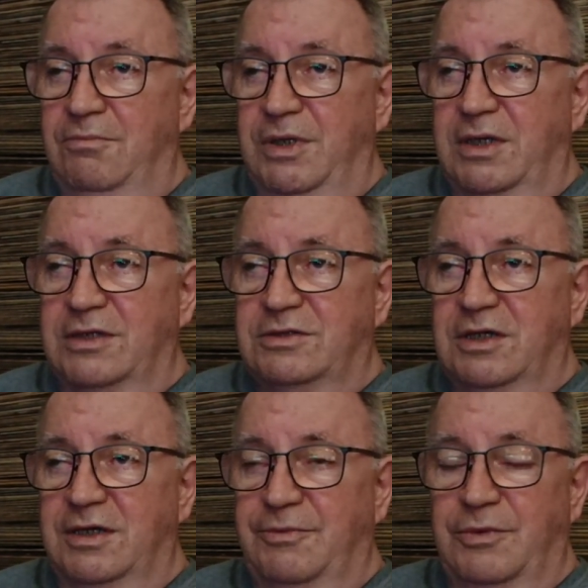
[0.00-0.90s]
But that's
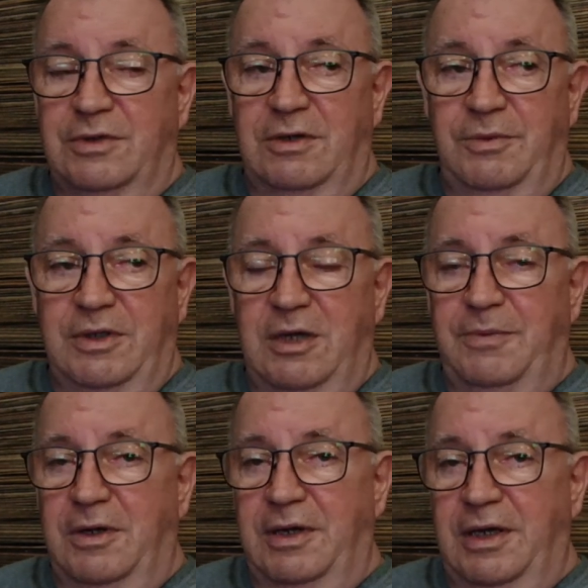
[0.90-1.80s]
the one thing we keep
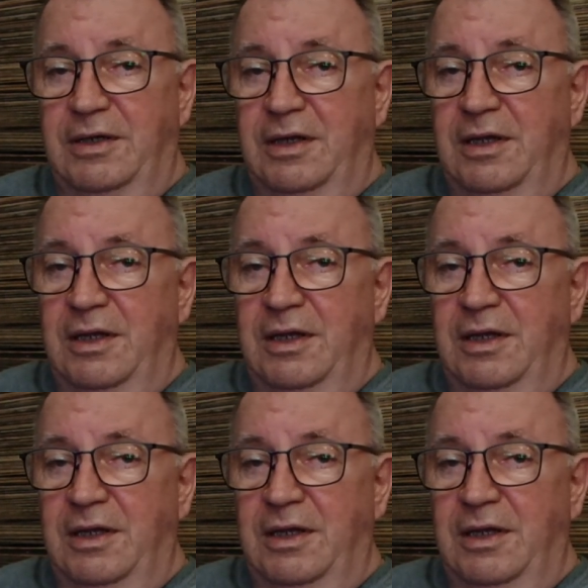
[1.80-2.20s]
on hand.